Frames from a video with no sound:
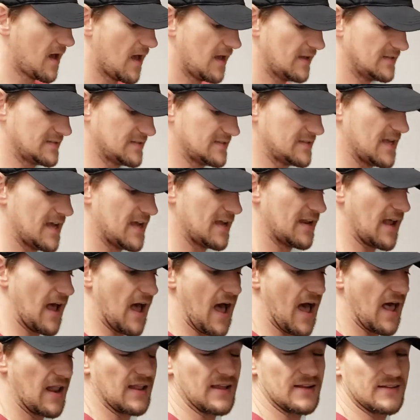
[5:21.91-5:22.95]
Instead,
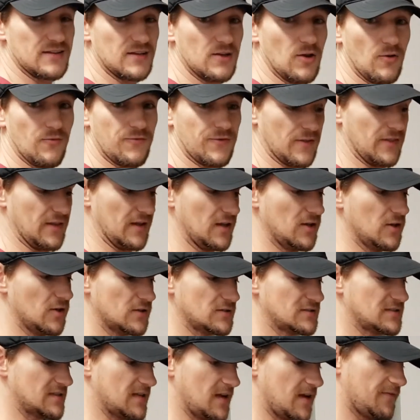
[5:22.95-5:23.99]
I like to go for the
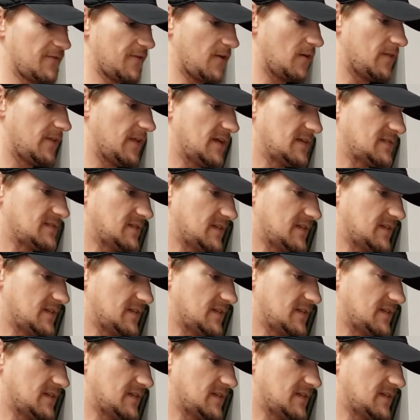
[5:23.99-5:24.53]
good stuff on this.